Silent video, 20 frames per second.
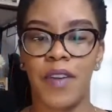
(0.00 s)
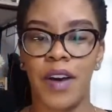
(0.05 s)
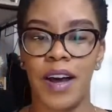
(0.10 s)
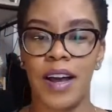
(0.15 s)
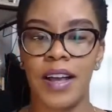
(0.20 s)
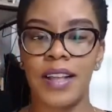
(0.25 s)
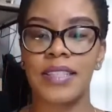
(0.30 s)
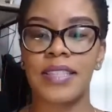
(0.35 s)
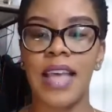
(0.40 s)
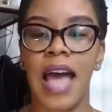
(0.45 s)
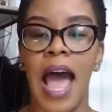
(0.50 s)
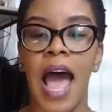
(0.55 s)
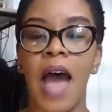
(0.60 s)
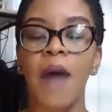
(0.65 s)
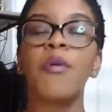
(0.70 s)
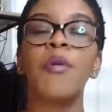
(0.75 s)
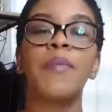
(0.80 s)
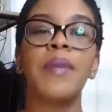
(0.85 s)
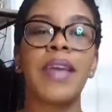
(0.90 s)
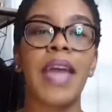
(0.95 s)
fonts.
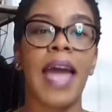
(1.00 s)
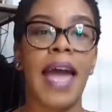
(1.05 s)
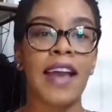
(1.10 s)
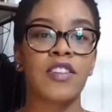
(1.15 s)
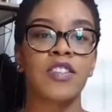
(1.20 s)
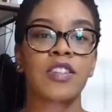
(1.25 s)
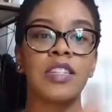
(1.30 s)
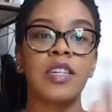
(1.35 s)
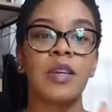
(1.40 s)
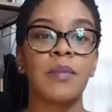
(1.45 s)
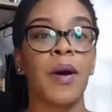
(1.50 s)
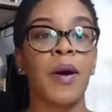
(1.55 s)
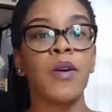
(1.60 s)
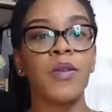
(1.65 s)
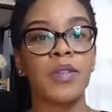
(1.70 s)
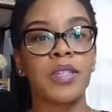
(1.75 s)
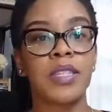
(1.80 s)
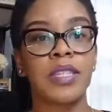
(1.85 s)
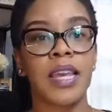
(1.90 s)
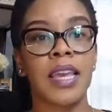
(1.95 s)
I will be actually
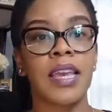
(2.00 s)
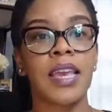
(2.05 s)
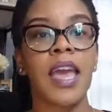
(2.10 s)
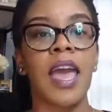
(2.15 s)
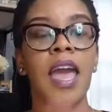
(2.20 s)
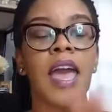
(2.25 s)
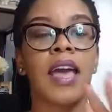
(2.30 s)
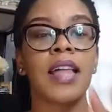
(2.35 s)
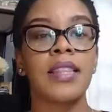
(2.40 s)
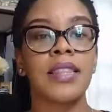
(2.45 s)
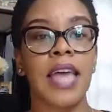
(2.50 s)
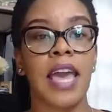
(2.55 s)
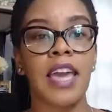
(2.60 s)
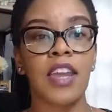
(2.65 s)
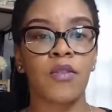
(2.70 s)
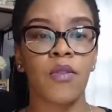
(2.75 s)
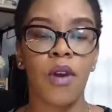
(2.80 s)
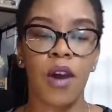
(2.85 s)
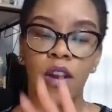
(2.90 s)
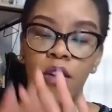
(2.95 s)
posting
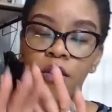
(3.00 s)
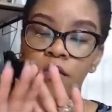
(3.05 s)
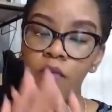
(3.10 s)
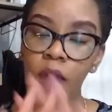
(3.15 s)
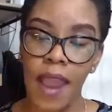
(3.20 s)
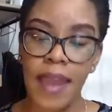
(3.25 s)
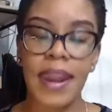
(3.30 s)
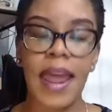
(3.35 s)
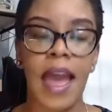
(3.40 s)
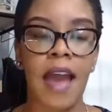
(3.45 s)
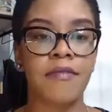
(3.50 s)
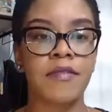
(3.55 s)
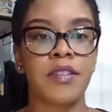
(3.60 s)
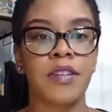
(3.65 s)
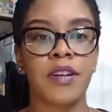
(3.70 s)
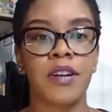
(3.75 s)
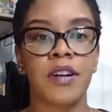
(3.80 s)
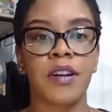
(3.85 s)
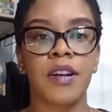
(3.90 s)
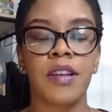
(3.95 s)
later on, right
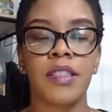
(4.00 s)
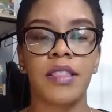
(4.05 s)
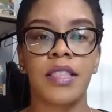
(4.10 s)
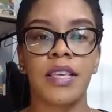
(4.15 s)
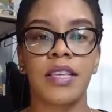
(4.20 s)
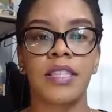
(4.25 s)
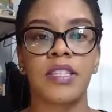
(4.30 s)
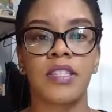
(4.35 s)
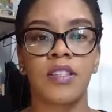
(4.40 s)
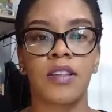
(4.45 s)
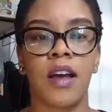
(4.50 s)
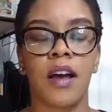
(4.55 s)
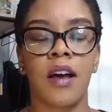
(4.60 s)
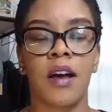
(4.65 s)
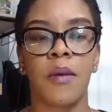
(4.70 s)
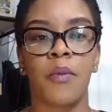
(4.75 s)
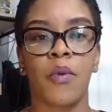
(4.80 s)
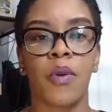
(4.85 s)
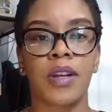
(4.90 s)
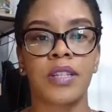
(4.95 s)
after this
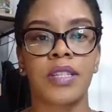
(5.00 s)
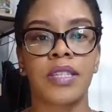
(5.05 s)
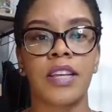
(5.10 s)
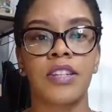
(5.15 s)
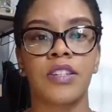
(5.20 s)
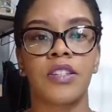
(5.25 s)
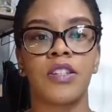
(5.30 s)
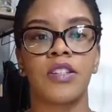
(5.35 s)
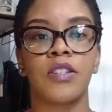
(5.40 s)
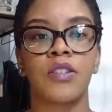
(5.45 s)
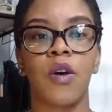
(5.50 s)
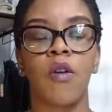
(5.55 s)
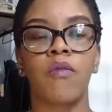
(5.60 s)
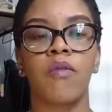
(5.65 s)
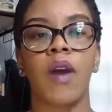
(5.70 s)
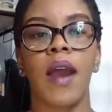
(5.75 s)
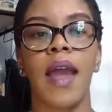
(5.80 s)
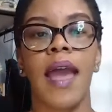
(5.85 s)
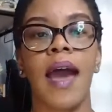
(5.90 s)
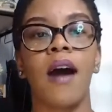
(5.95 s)
work session is
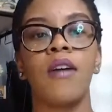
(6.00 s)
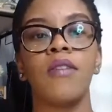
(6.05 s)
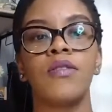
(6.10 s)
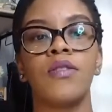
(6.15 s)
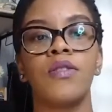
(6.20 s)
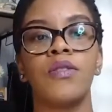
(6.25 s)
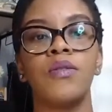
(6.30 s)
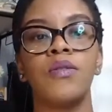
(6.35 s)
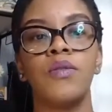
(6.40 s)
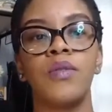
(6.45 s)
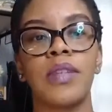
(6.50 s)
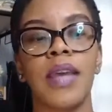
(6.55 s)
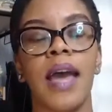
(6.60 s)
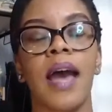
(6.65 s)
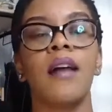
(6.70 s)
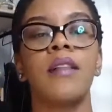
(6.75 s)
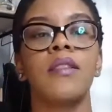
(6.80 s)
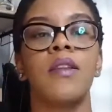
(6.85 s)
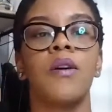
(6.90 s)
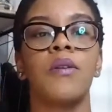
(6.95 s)
over, how to
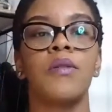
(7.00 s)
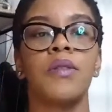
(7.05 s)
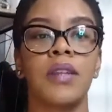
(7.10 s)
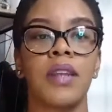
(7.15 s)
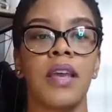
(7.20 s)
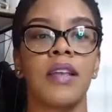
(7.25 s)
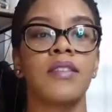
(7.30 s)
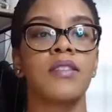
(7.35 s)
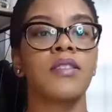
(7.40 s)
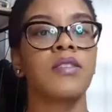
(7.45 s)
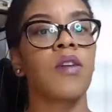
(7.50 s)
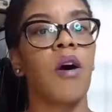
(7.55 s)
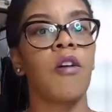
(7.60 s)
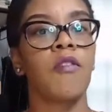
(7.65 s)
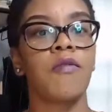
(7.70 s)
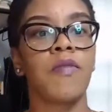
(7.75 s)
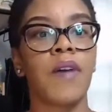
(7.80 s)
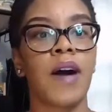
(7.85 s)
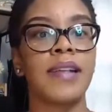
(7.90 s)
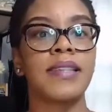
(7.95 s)
download and
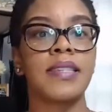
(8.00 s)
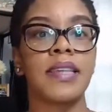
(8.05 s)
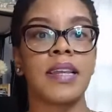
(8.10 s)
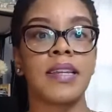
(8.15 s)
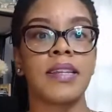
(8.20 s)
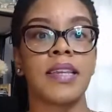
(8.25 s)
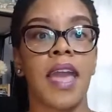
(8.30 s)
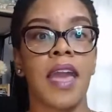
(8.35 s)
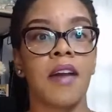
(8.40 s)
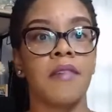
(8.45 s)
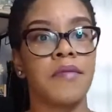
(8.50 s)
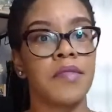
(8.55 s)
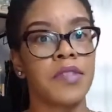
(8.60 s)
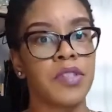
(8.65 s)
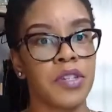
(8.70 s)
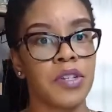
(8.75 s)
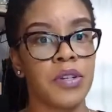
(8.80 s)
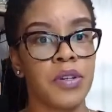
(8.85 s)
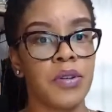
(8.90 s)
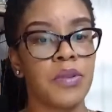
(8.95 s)
install fonts in
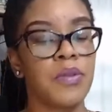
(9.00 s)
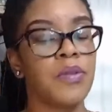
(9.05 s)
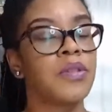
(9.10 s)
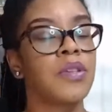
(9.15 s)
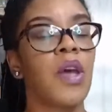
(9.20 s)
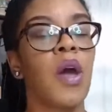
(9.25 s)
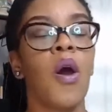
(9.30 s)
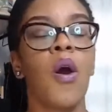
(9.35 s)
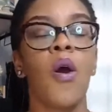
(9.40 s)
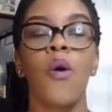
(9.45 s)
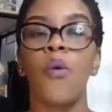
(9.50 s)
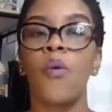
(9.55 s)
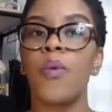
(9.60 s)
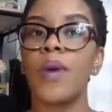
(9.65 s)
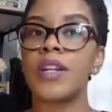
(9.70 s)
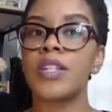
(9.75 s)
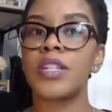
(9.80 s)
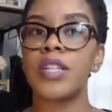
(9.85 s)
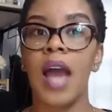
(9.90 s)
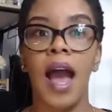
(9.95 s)
Canva to use,
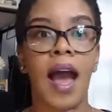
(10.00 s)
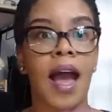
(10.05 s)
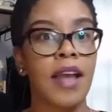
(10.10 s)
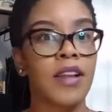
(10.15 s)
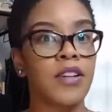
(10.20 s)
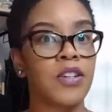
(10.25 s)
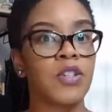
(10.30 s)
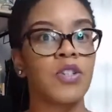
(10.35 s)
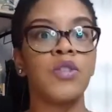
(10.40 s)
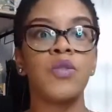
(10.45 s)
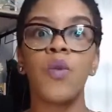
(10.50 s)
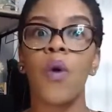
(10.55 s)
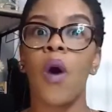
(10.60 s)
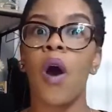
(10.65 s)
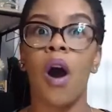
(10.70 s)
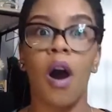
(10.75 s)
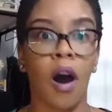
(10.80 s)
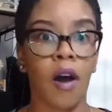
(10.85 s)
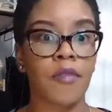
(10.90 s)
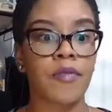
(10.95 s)
which I
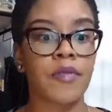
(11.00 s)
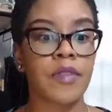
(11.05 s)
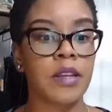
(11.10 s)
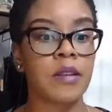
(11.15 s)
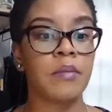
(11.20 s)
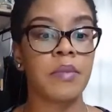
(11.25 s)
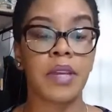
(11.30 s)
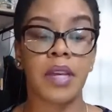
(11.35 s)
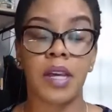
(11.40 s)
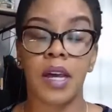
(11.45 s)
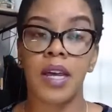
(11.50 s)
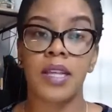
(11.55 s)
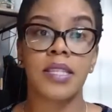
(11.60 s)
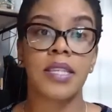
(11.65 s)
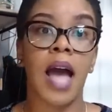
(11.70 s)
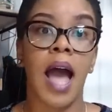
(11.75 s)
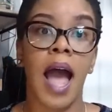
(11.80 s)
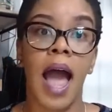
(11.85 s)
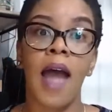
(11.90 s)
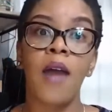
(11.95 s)
do often
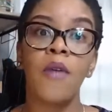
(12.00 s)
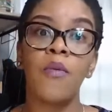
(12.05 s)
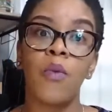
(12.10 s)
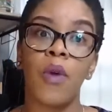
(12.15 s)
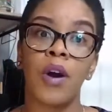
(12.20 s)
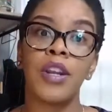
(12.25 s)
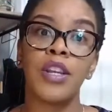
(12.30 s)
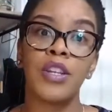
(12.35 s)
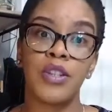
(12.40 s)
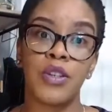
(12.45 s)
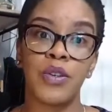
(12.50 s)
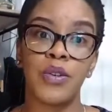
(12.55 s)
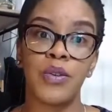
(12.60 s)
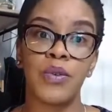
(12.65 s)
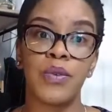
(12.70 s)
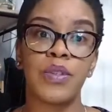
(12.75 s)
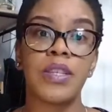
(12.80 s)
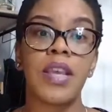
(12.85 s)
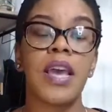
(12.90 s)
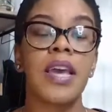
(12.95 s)
because I want to
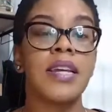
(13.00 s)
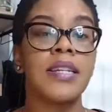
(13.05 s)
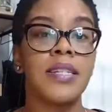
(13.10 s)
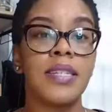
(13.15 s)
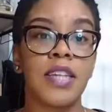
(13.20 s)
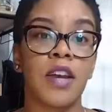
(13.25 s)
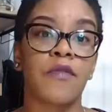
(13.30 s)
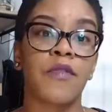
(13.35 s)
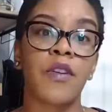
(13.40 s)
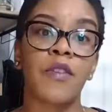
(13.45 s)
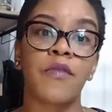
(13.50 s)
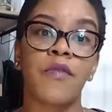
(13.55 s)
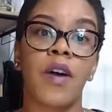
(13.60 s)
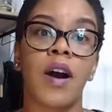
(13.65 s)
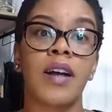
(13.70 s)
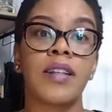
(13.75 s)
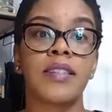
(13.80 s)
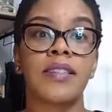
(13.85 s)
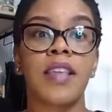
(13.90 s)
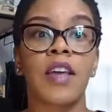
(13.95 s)
use different
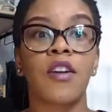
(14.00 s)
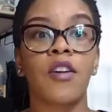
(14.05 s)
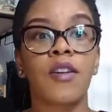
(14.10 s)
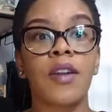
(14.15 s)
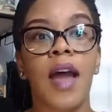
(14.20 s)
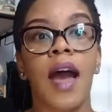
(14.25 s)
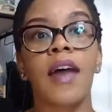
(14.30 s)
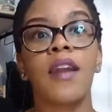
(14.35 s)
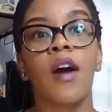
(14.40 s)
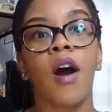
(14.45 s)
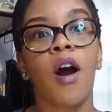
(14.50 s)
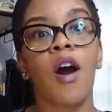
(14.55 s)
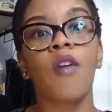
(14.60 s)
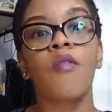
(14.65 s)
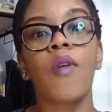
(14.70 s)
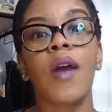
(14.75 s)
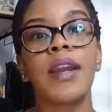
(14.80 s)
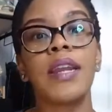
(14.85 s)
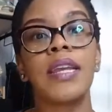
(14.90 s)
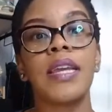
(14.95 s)
fonts that are not
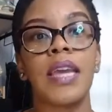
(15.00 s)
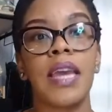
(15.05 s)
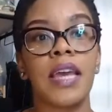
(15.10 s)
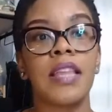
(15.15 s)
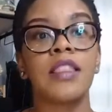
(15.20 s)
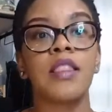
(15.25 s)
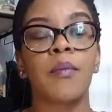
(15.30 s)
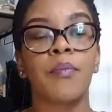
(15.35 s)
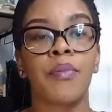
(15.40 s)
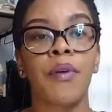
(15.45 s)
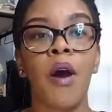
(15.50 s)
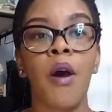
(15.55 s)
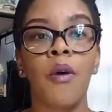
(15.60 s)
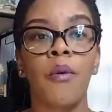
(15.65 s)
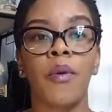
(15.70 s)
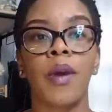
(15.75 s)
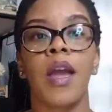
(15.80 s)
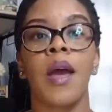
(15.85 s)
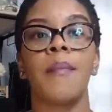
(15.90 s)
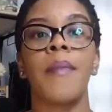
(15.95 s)
already in the
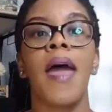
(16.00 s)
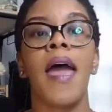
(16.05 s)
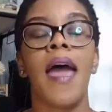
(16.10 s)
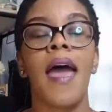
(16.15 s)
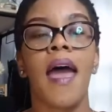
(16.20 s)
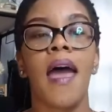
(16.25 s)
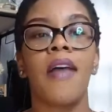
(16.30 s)
program.